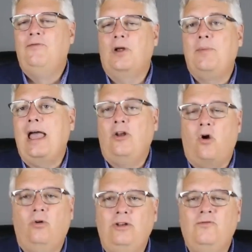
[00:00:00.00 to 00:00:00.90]
If you're a buy
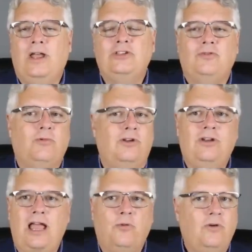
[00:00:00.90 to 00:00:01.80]
and hold investor where
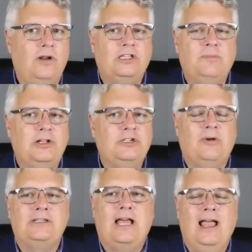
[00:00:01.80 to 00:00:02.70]
you're not worried as much
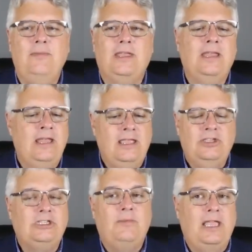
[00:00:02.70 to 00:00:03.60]
about timing,
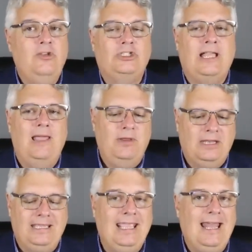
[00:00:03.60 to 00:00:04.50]
you still might use
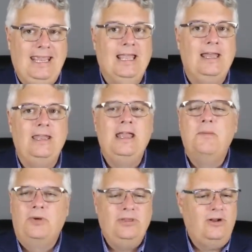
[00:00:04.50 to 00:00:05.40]
timing to get in,
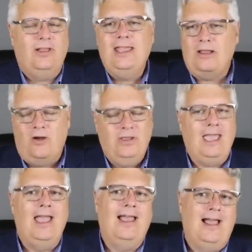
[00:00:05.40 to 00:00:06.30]
but then you're like,
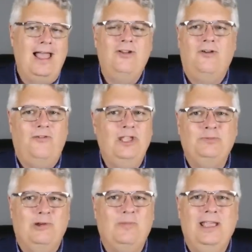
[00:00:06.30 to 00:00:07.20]
okay, I know
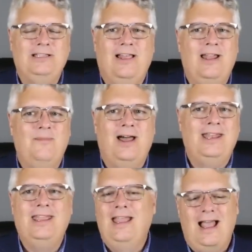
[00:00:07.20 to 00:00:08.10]
Facebook makes a lot of
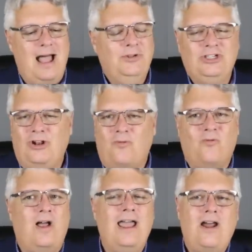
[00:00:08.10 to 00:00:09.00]
money. I'm just going to
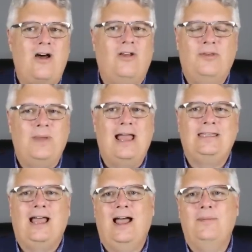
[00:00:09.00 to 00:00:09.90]
ride out all the
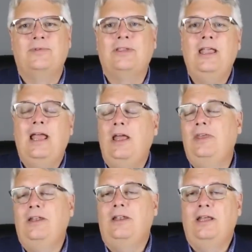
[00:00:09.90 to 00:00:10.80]
bad times.
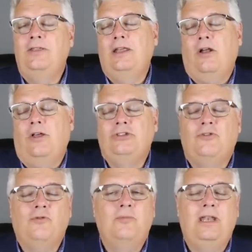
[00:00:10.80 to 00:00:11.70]
And then
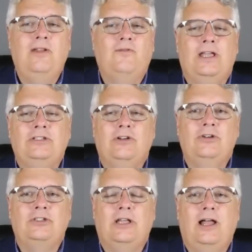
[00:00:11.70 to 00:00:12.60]
also for many
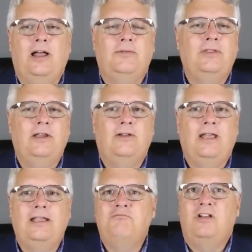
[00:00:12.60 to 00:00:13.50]
investors, they're
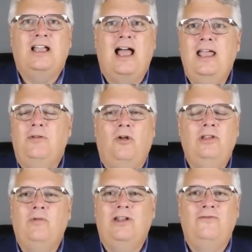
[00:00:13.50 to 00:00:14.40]
like, look, I
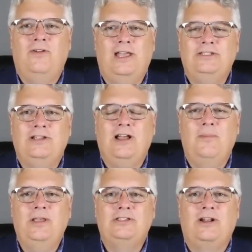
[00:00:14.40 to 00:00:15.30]
only want to invest in
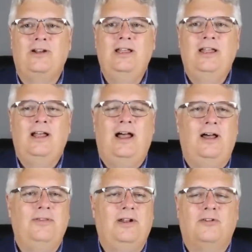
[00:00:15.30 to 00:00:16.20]
companies that
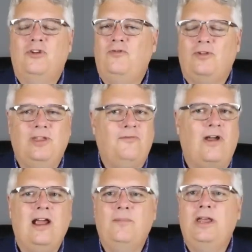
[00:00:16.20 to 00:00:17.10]
are good for the
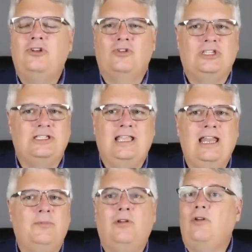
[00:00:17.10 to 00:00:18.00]
environment or
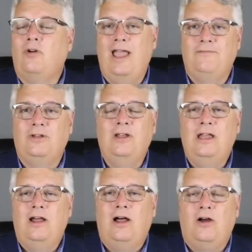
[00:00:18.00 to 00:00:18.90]
sustainable or
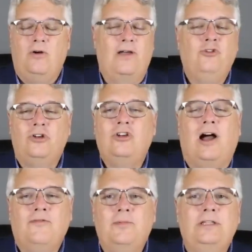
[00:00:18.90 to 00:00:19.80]
have good
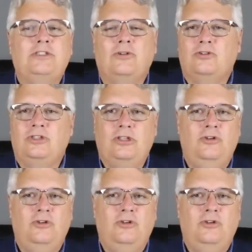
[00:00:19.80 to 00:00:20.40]
governance or